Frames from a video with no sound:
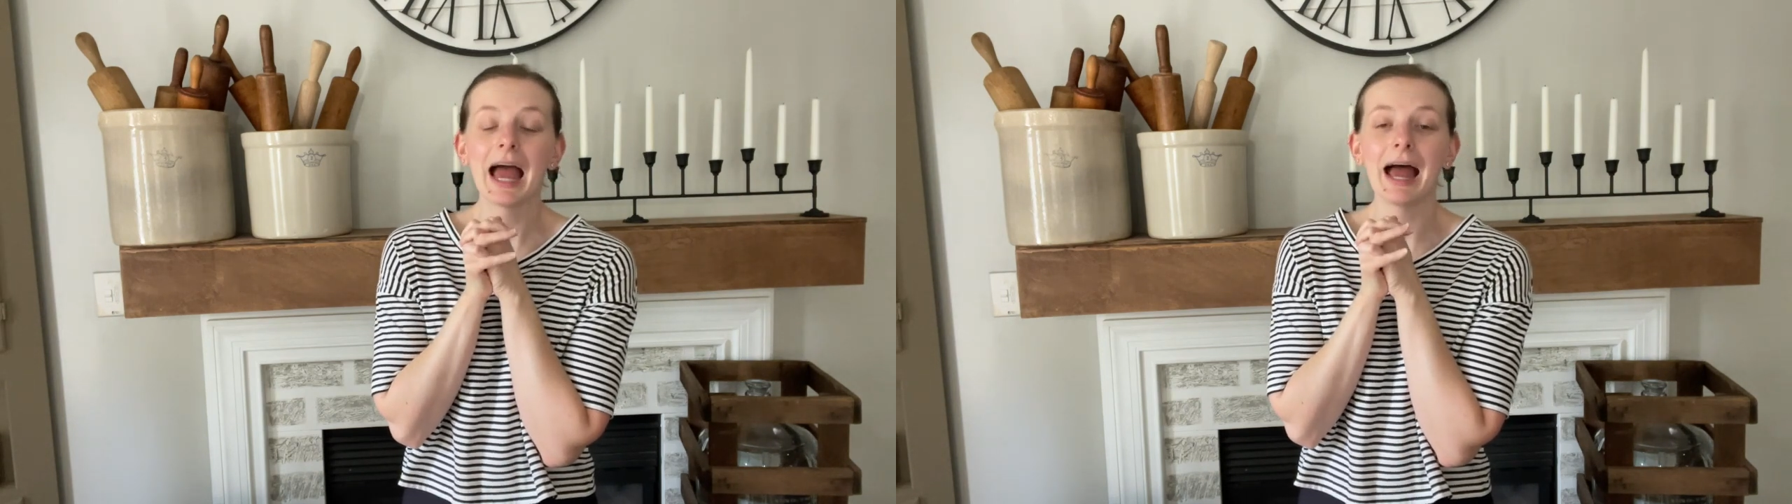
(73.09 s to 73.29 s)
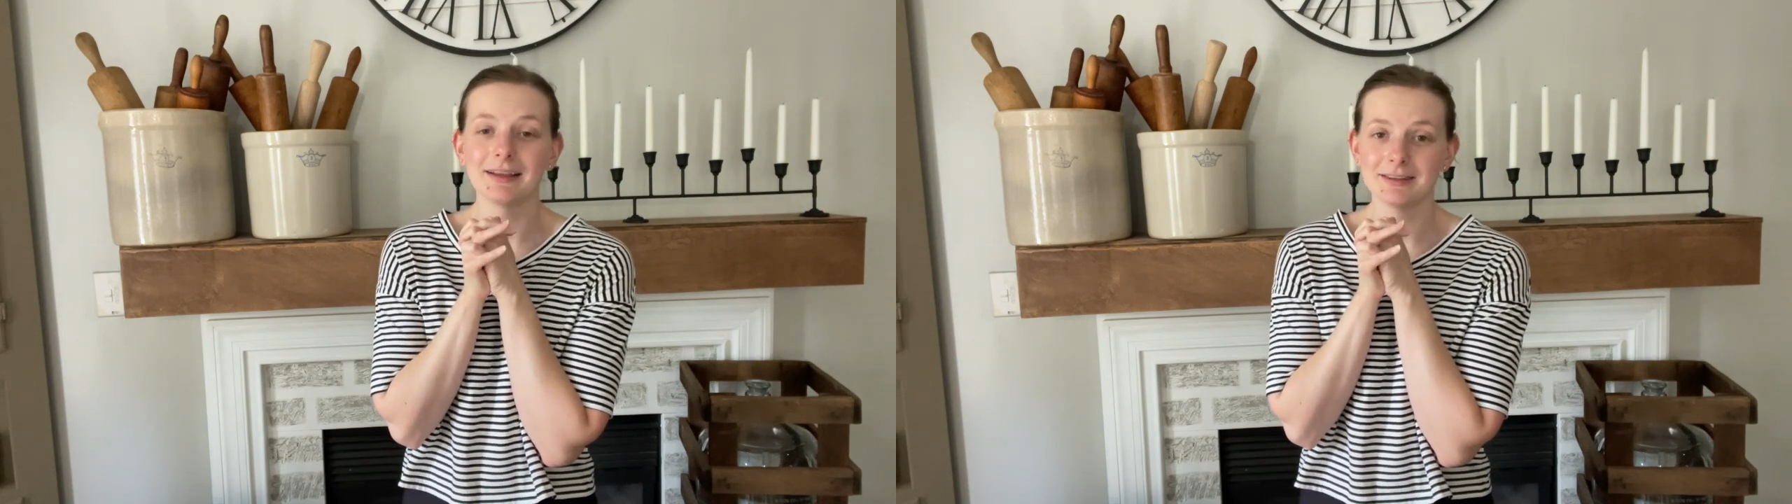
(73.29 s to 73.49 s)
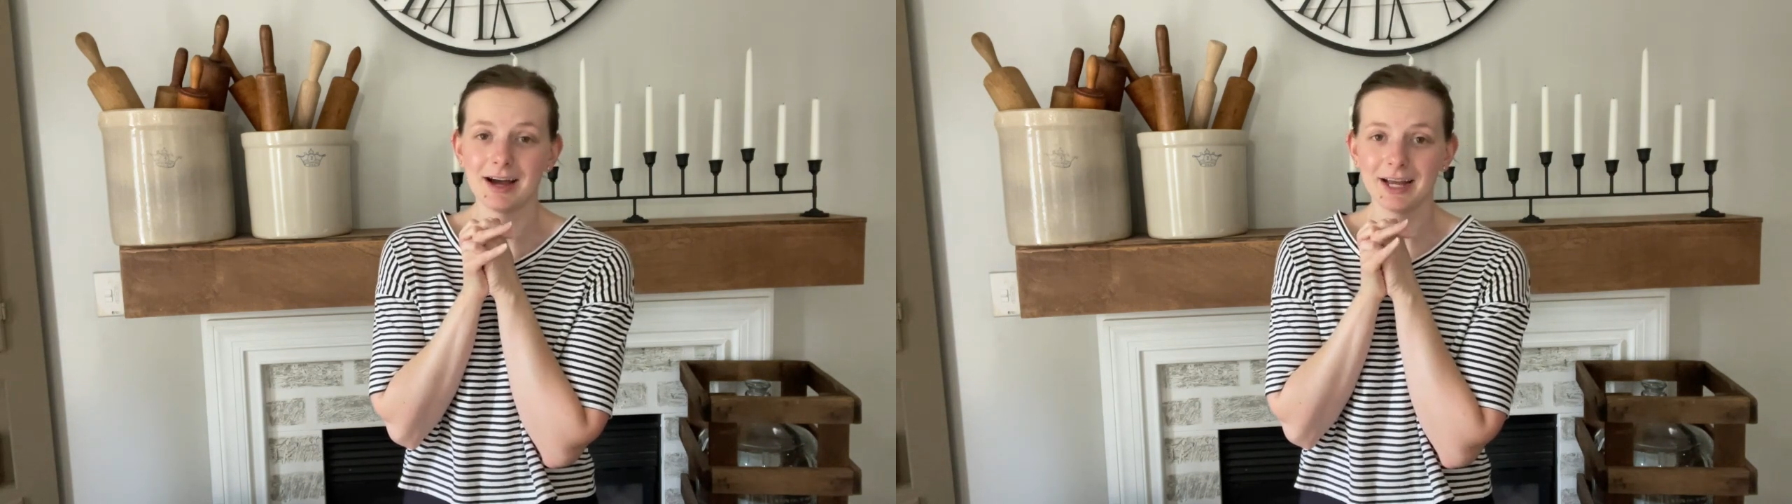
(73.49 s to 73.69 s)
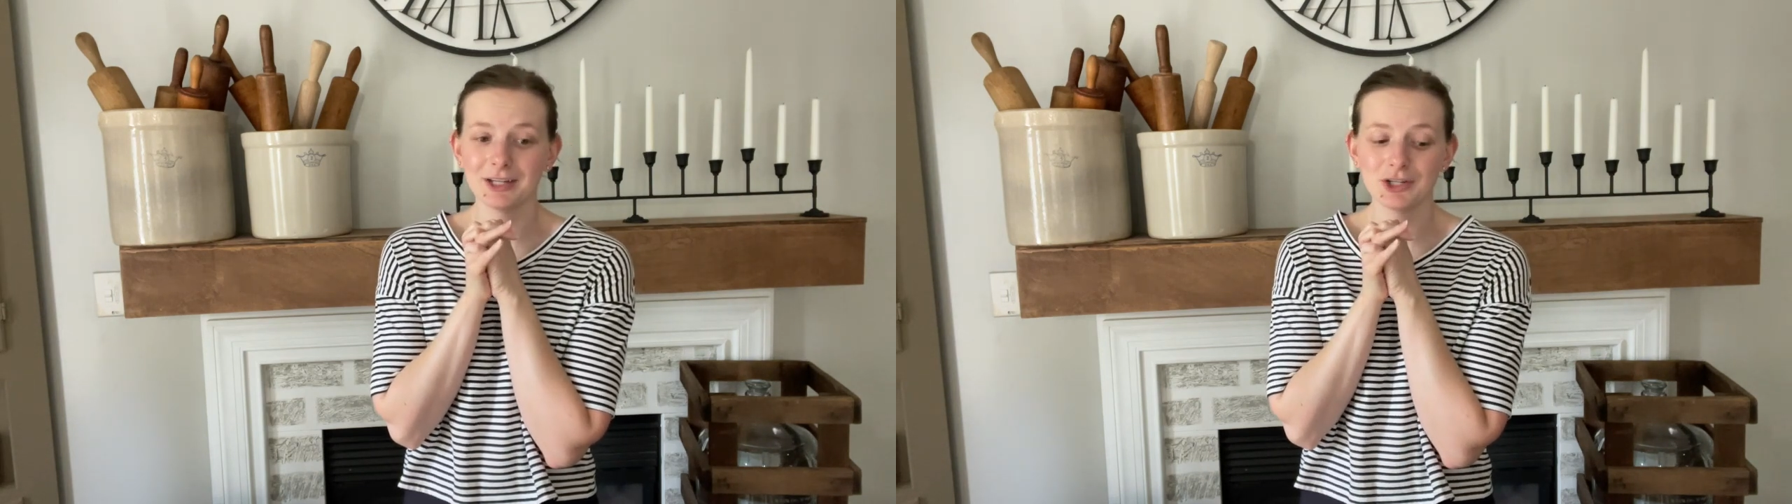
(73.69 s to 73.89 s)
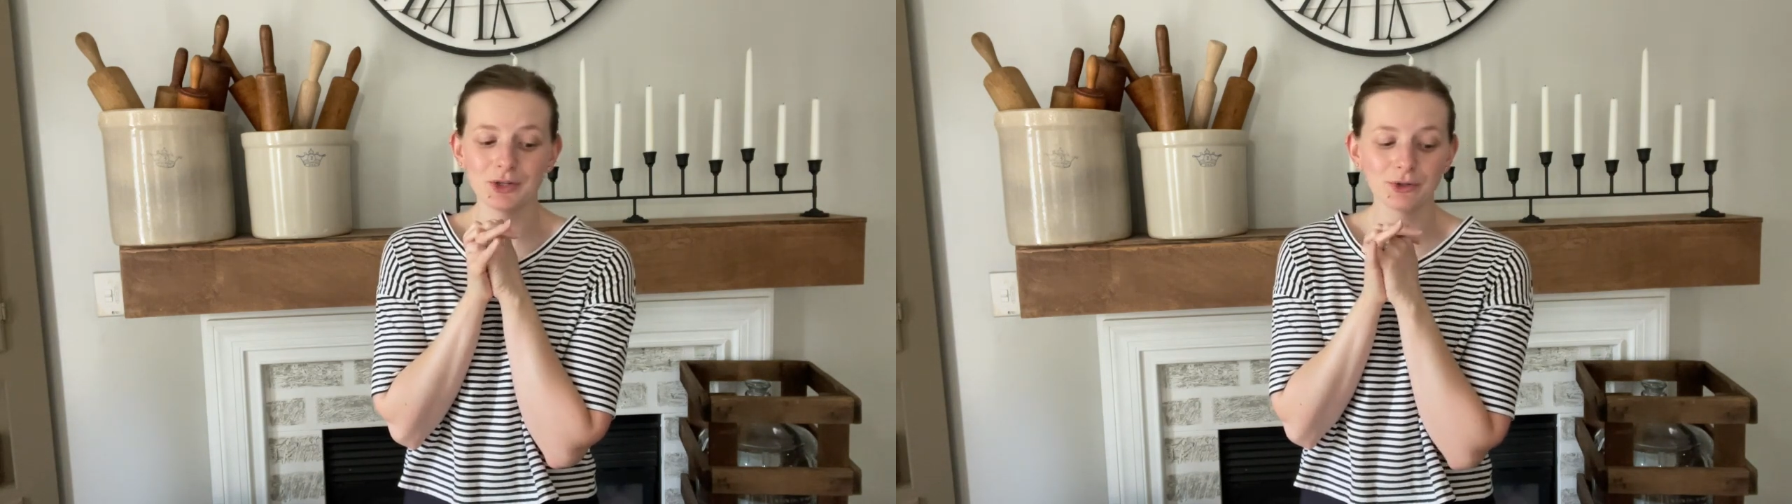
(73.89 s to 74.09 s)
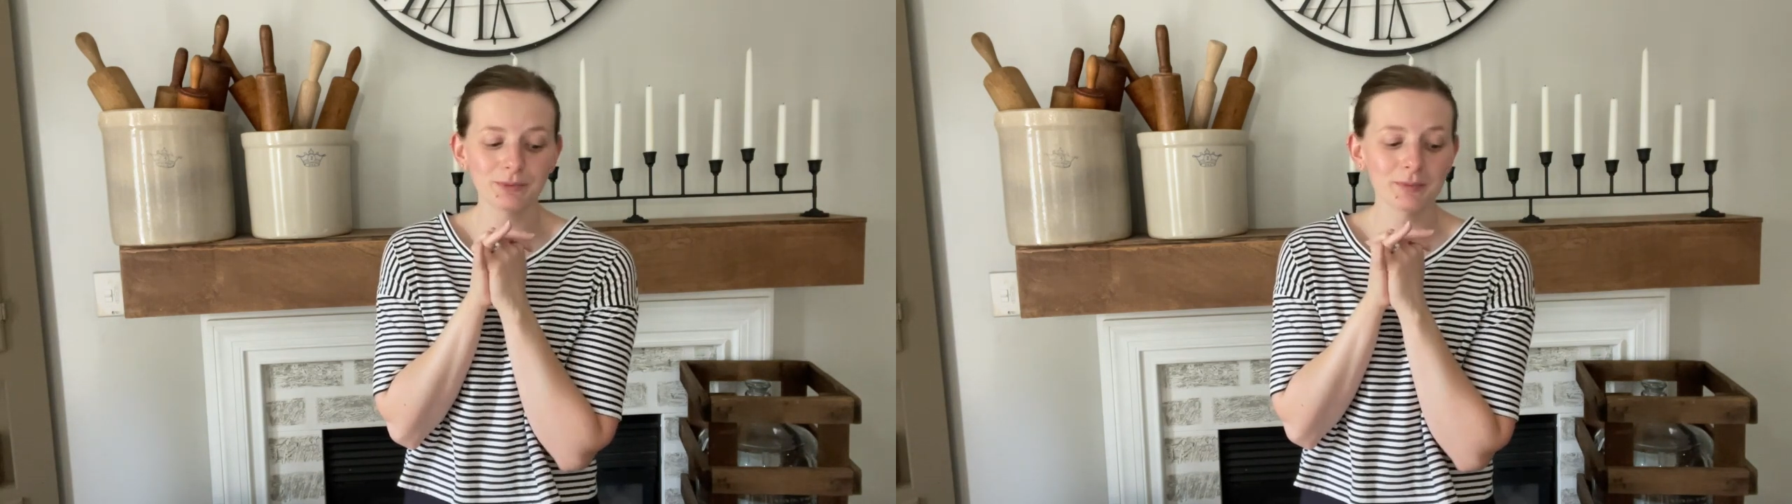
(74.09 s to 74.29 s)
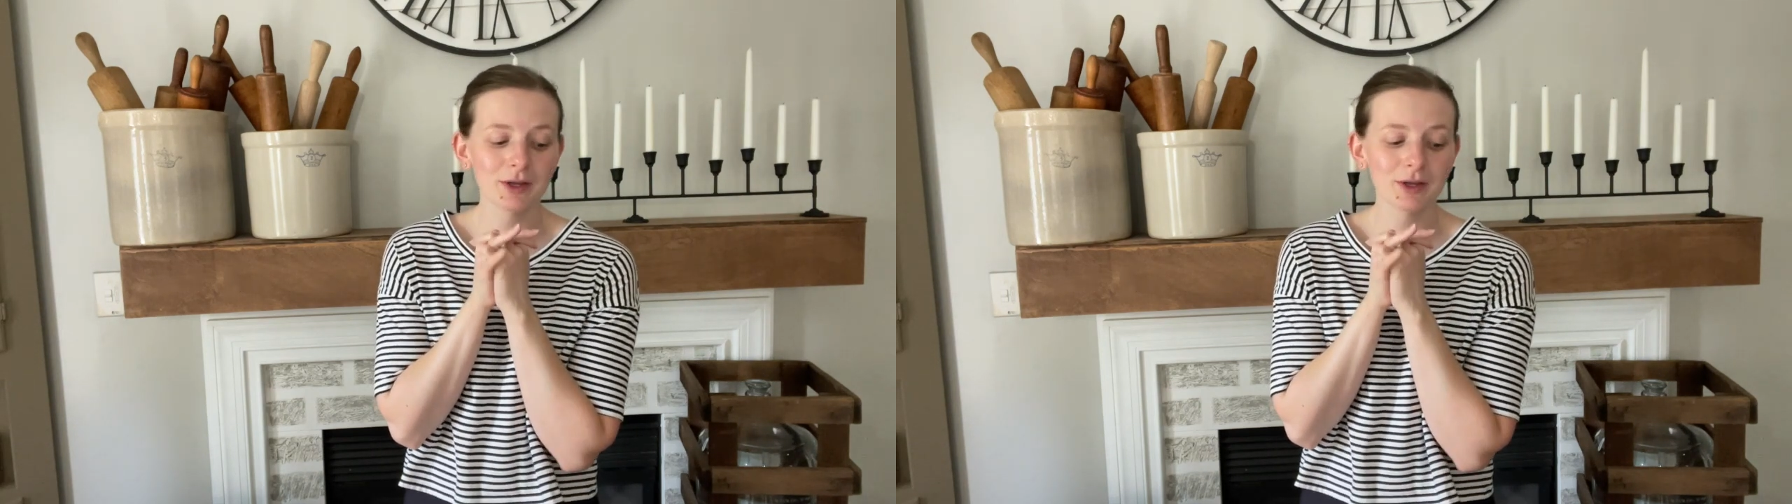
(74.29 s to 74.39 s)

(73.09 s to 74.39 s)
as I do.